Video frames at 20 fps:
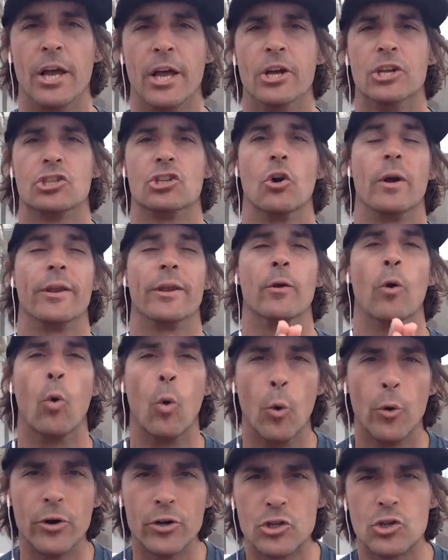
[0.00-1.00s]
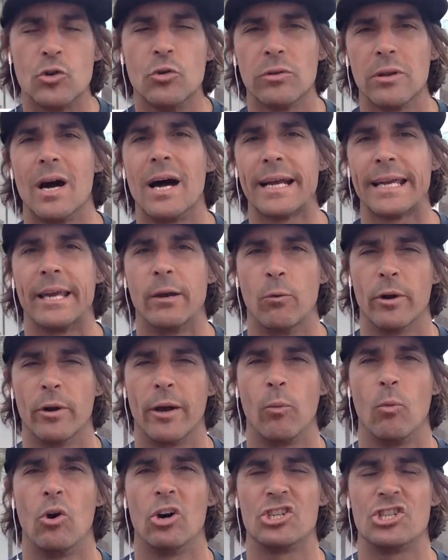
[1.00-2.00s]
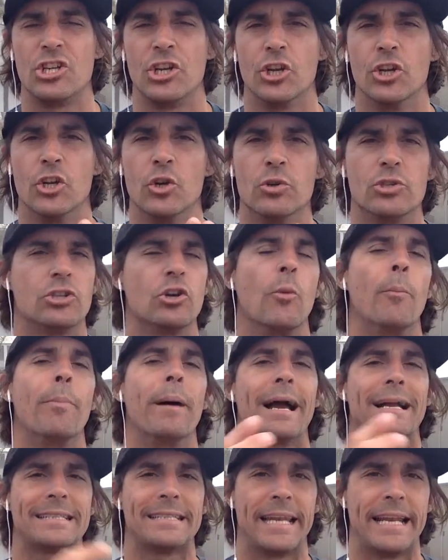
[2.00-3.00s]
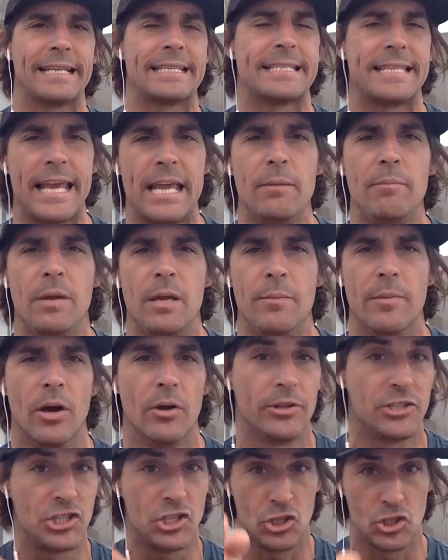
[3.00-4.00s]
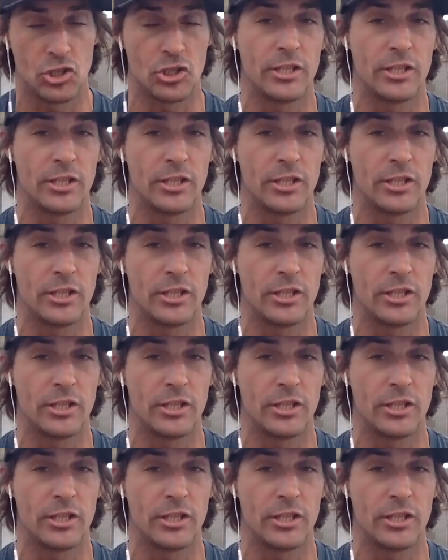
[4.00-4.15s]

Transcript: So in order to lock in, what I want you to do is go back to that same email that you,